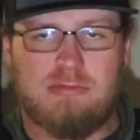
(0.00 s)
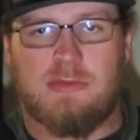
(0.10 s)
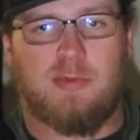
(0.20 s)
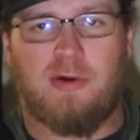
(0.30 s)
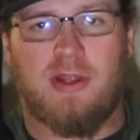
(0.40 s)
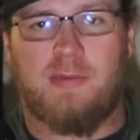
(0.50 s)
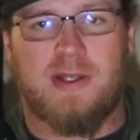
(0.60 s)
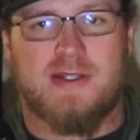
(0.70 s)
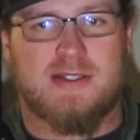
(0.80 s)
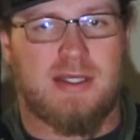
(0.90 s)
you pull up
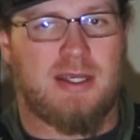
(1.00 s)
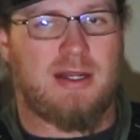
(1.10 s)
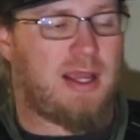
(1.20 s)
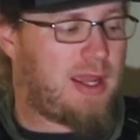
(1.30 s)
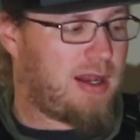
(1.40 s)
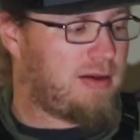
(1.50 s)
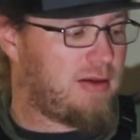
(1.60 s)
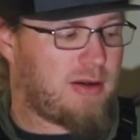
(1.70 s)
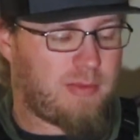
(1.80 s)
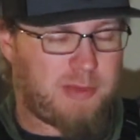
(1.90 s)
on the scene, and
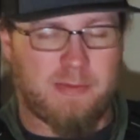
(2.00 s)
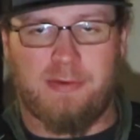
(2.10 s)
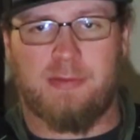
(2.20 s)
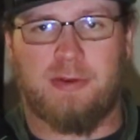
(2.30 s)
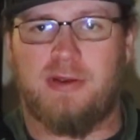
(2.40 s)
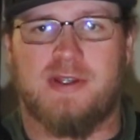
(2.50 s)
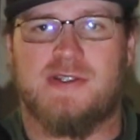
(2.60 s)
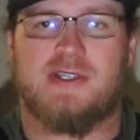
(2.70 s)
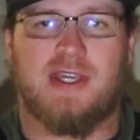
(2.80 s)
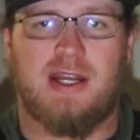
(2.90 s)
you know, people are pulling
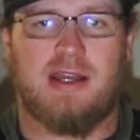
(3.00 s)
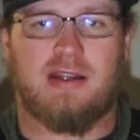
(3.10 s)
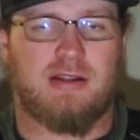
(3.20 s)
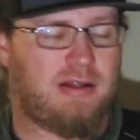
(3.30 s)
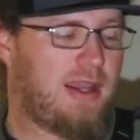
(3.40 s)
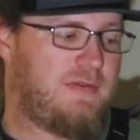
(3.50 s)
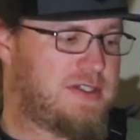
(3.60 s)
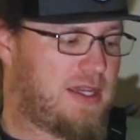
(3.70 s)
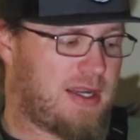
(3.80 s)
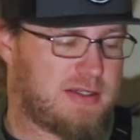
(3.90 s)
this kit out of the life
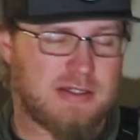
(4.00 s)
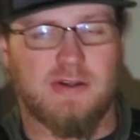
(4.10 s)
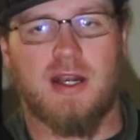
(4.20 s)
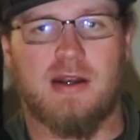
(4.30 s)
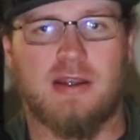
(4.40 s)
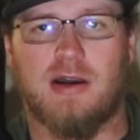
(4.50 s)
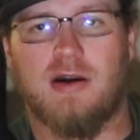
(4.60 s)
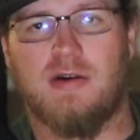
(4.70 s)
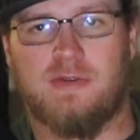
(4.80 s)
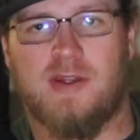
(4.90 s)
jackets. You're ready to
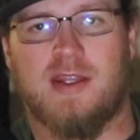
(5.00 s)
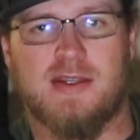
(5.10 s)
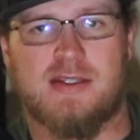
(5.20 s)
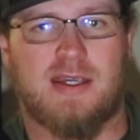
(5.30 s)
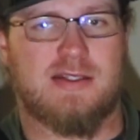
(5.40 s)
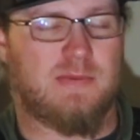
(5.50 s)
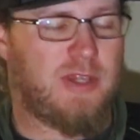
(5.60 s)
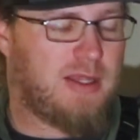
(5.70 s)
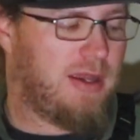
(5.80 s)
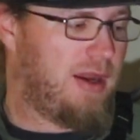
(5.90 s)
go if you need this kit to
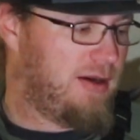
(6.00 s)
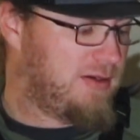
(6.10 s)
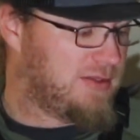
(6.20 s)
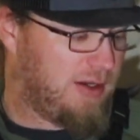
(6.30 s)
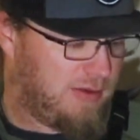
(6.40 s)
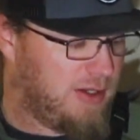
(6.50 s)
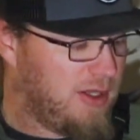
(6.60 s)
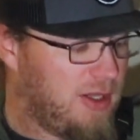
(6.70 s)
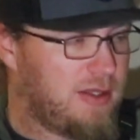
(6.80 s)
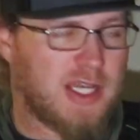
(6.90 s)
be there. So
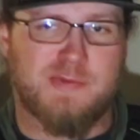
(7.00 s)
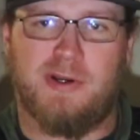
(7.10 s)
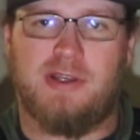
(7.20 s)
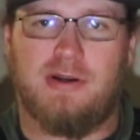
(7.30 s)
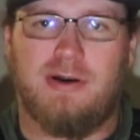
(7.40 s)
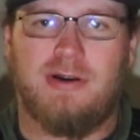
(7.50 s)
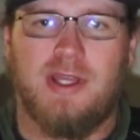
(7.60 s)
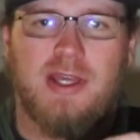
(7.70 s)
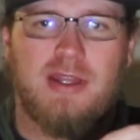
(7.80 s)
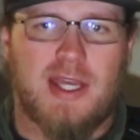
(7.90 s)
that's pretty cool.
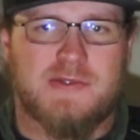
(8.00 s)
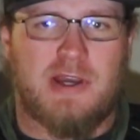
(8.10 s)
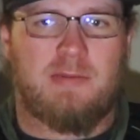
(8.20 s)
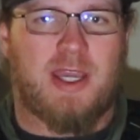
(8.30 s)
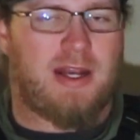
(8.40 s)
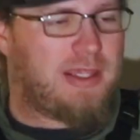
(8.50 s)
That's why I'm kind of